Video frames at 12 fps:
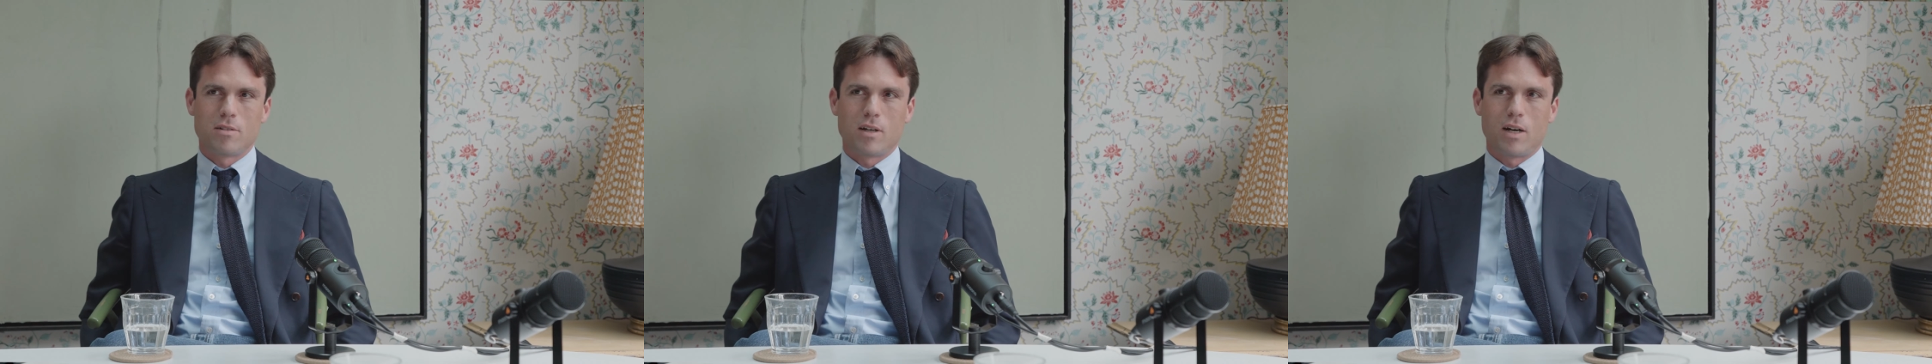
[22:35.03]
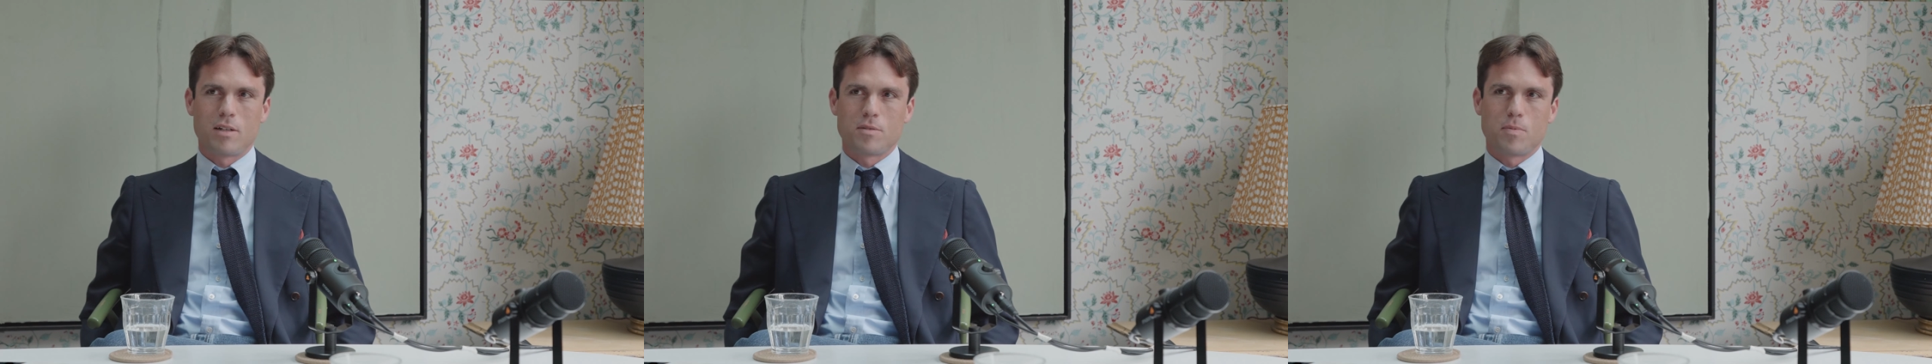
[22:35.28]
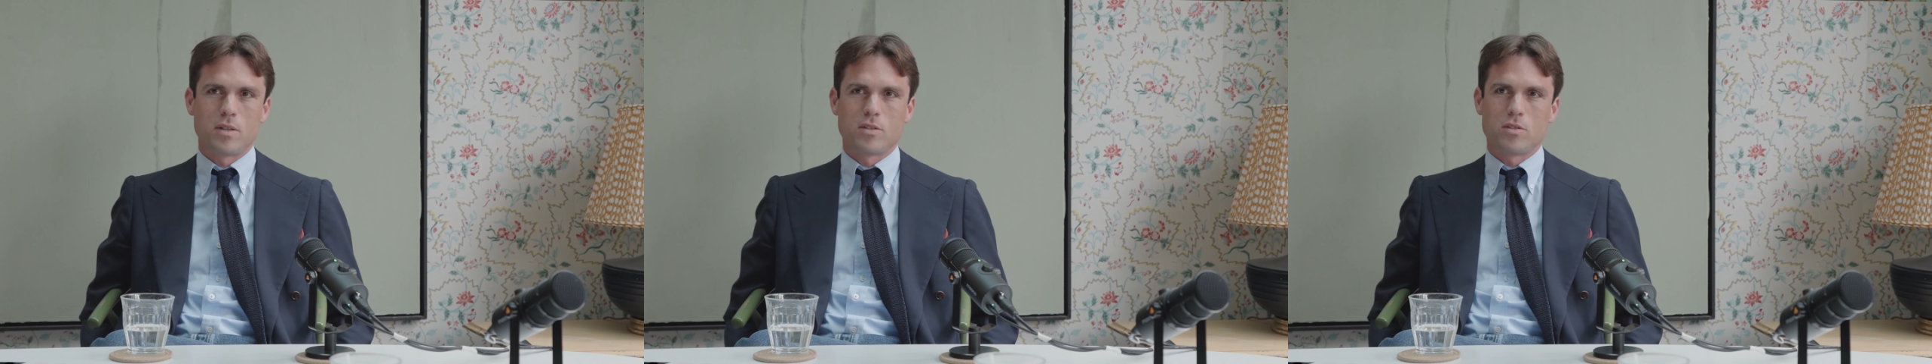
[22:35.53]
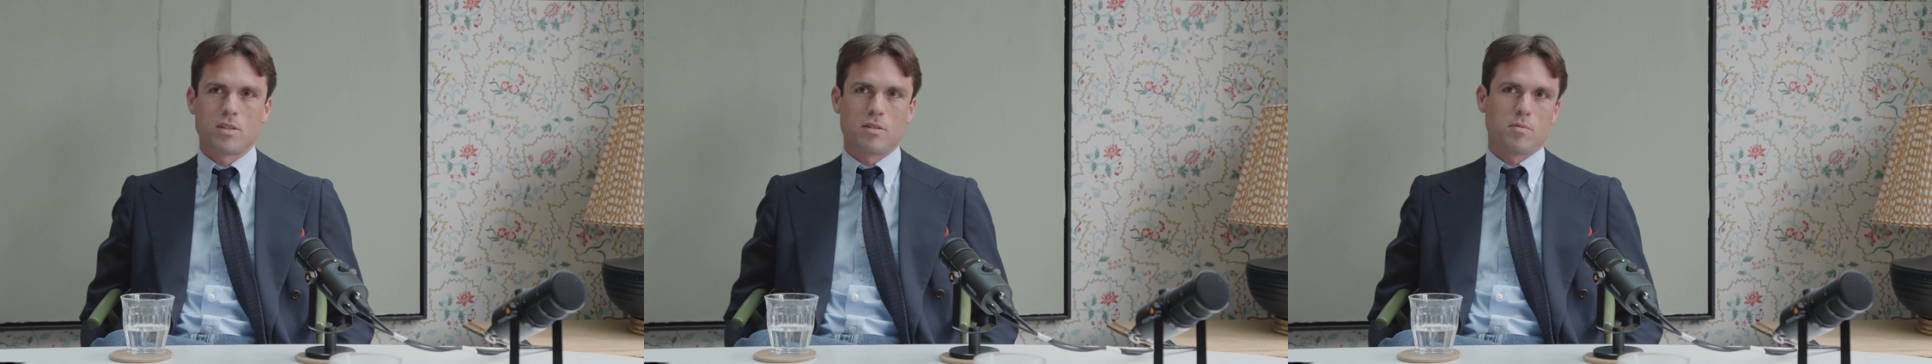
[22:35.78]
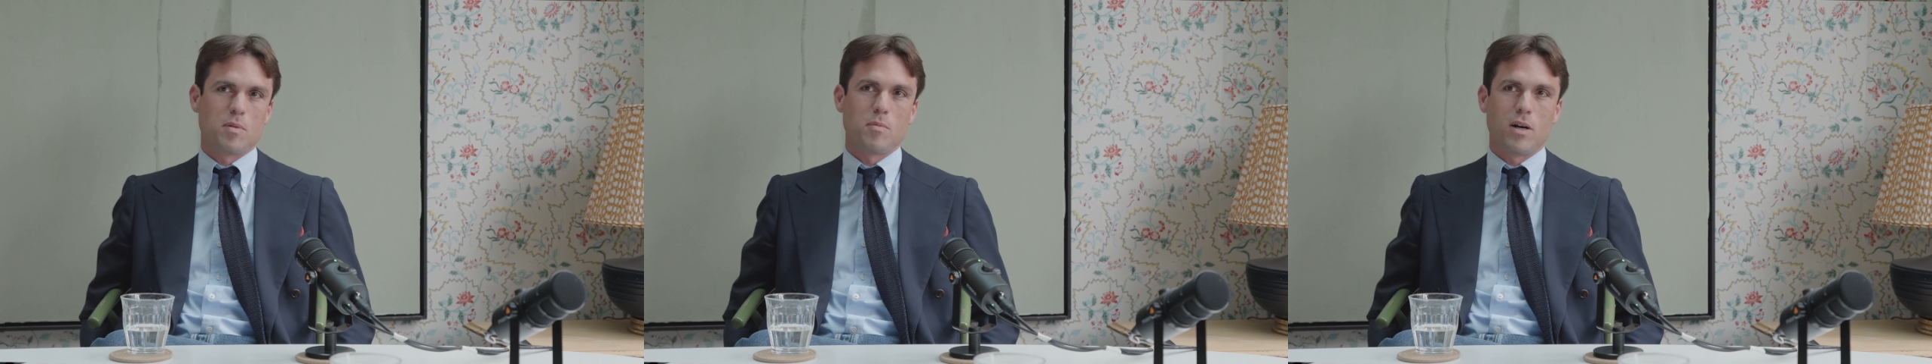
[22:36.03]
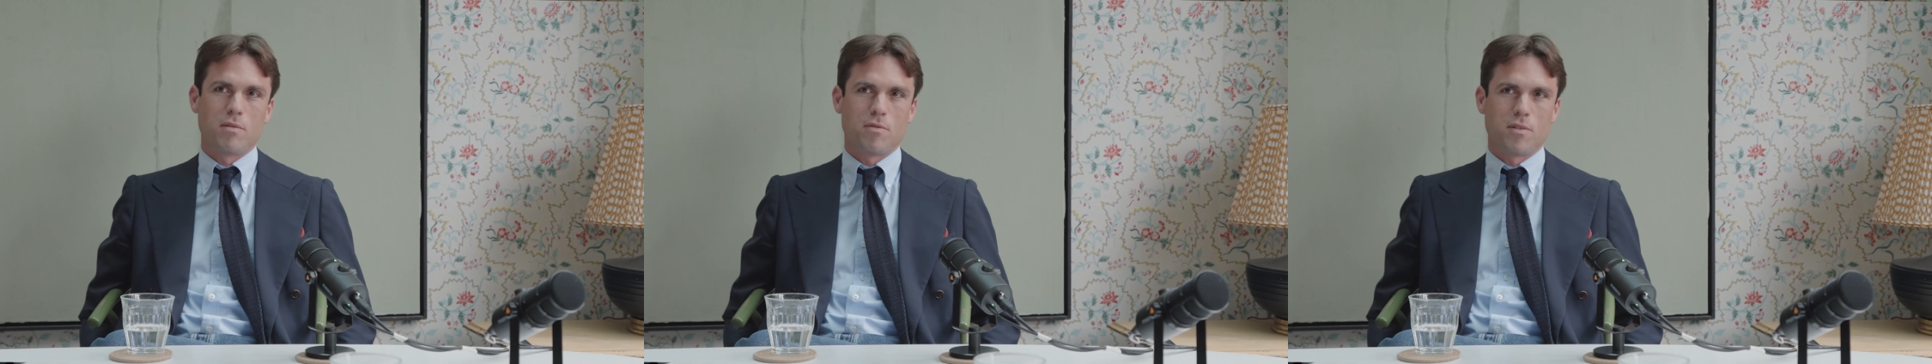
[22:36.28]
I suppose you just have to be
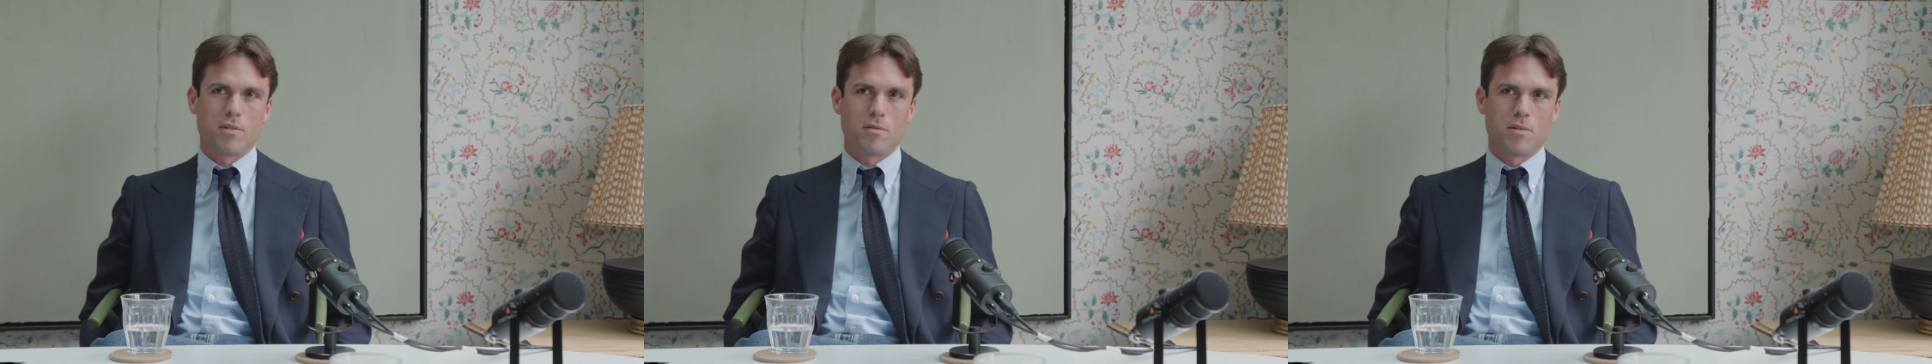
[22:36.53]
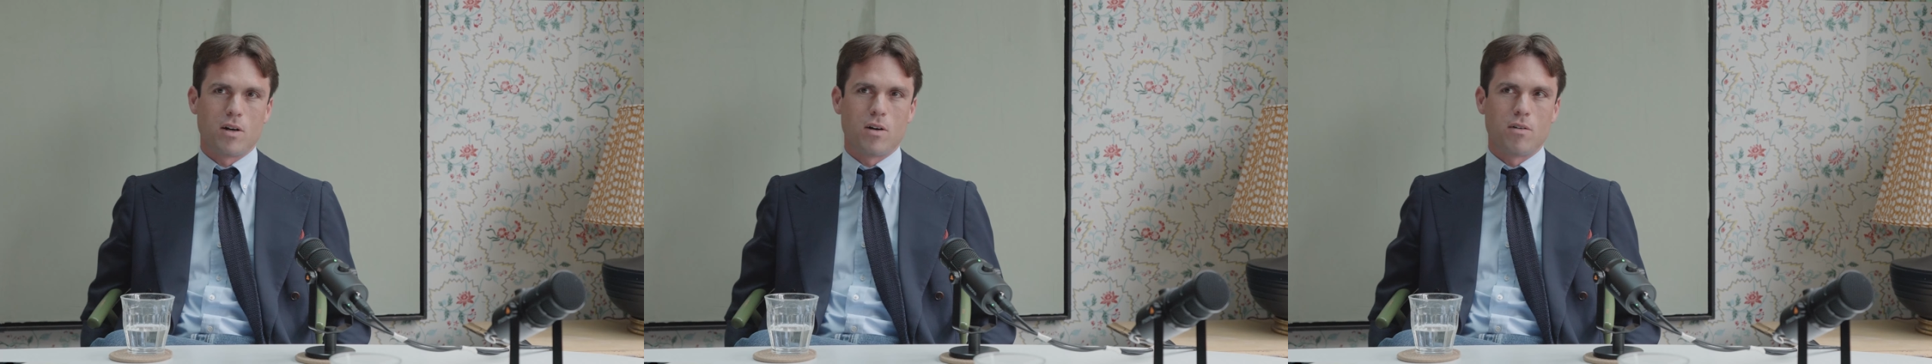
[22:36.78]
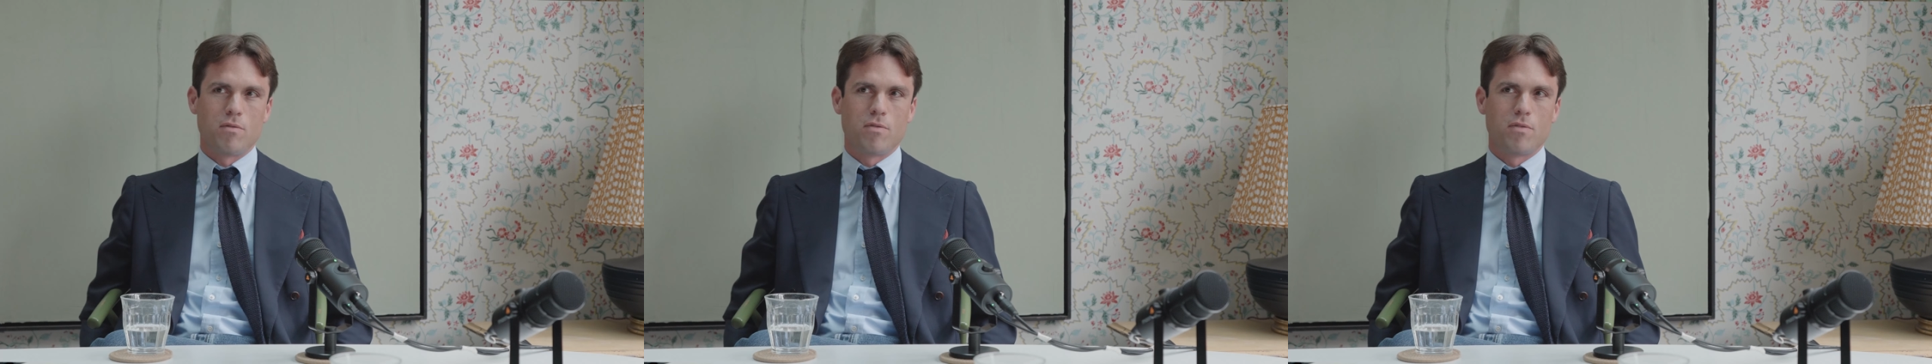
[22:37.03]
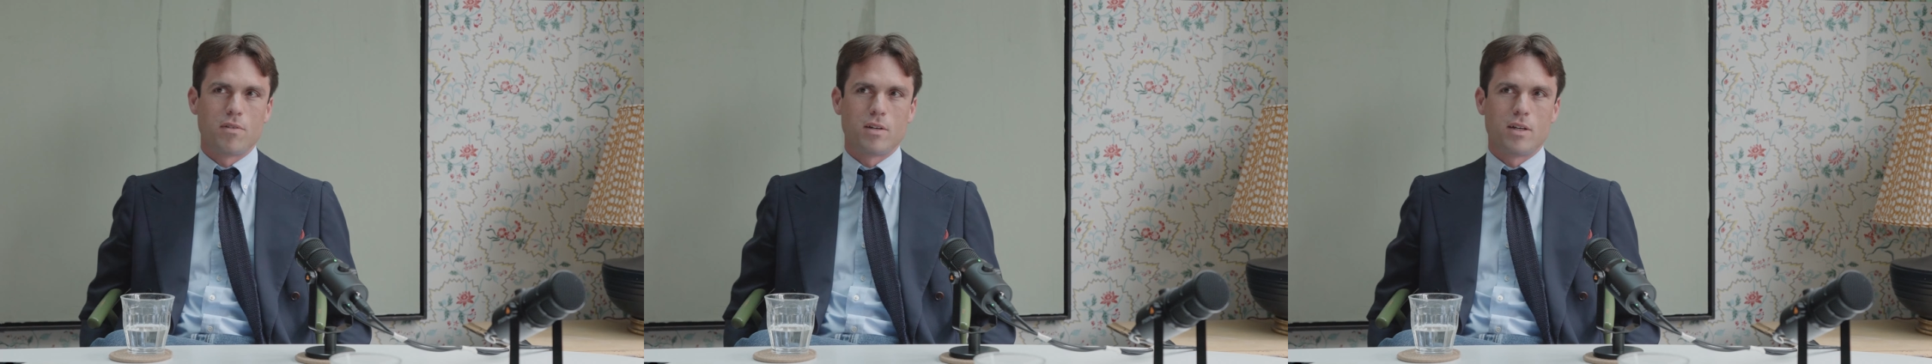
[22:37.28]
mindful of